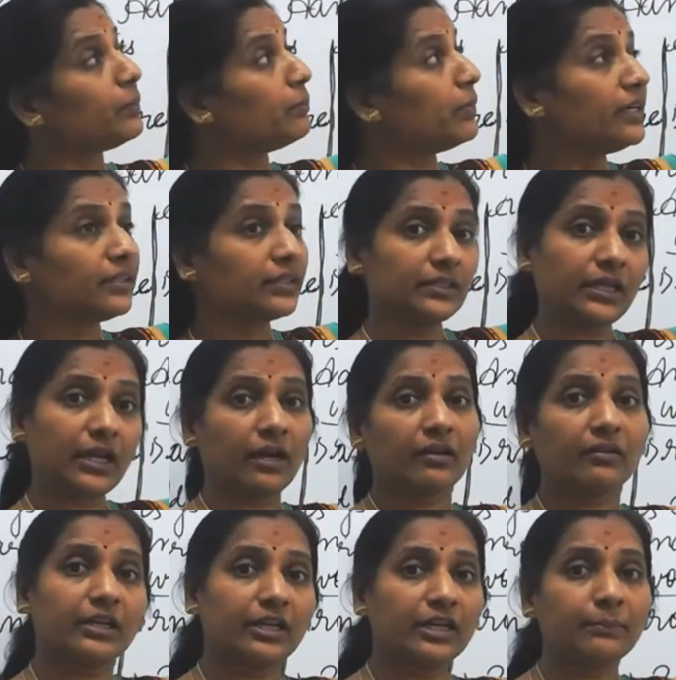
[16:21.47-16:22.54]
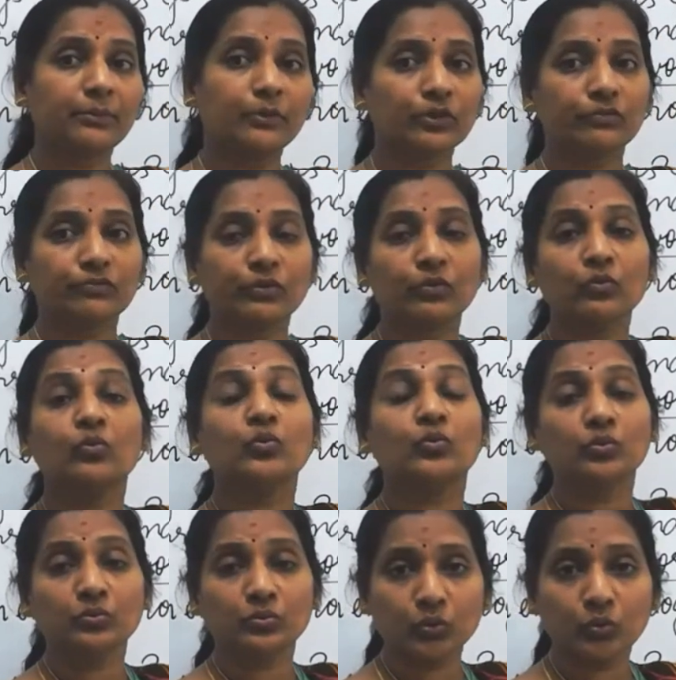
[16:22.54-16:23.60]
But they are really beautiful.
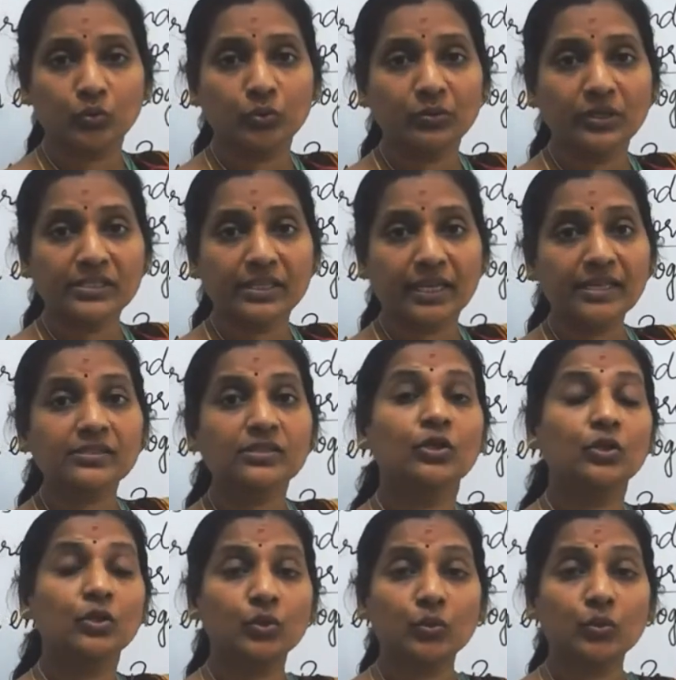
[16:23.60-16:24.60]
To whom he says?